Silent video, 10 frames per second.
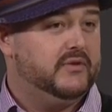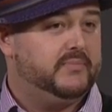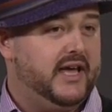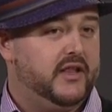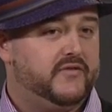We
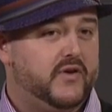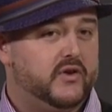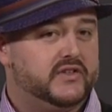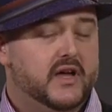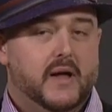play on the
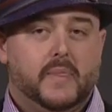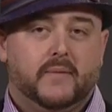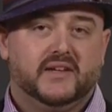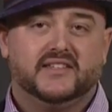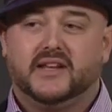phones.
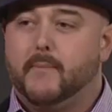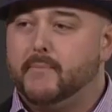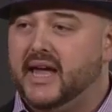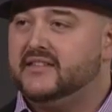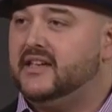This is an
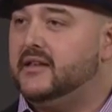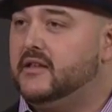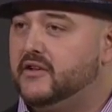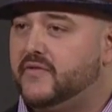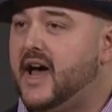
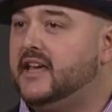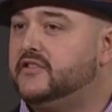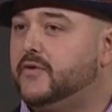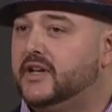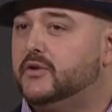amazing
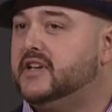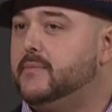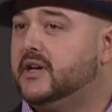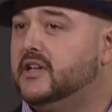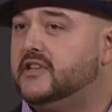device for
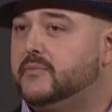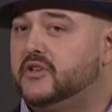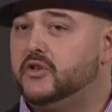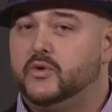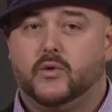entertainment
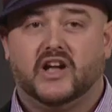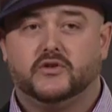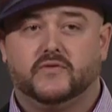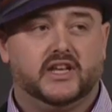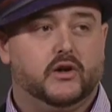consumption. You want to
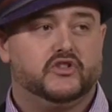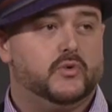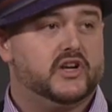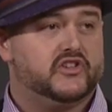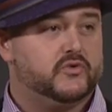watch your videos,
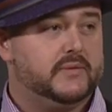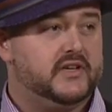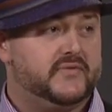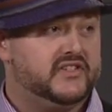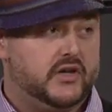you want to stream
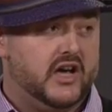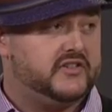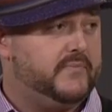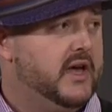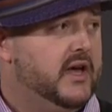stuff, this is
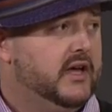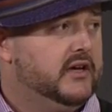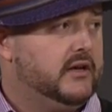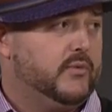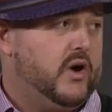awesome.
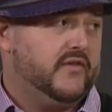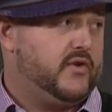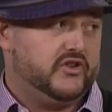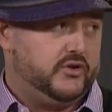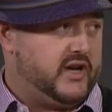Number one, of
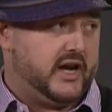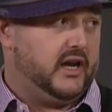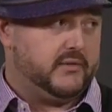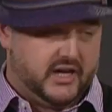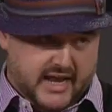course, you can
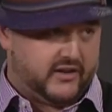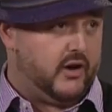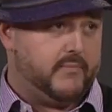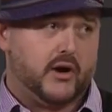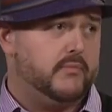co connect
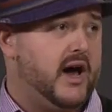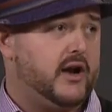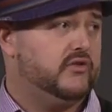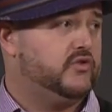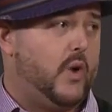to modern
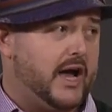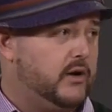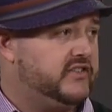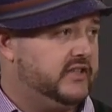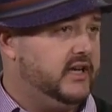monitors
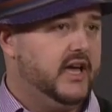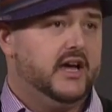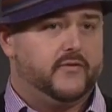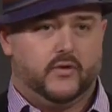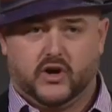wirelessly
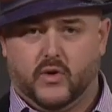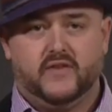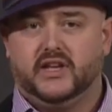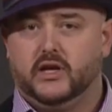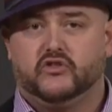for a
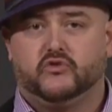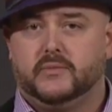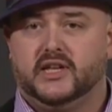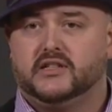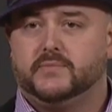great video
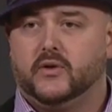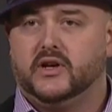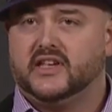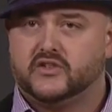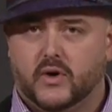streaming
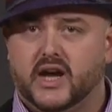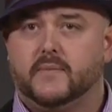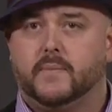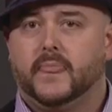experience. That's great.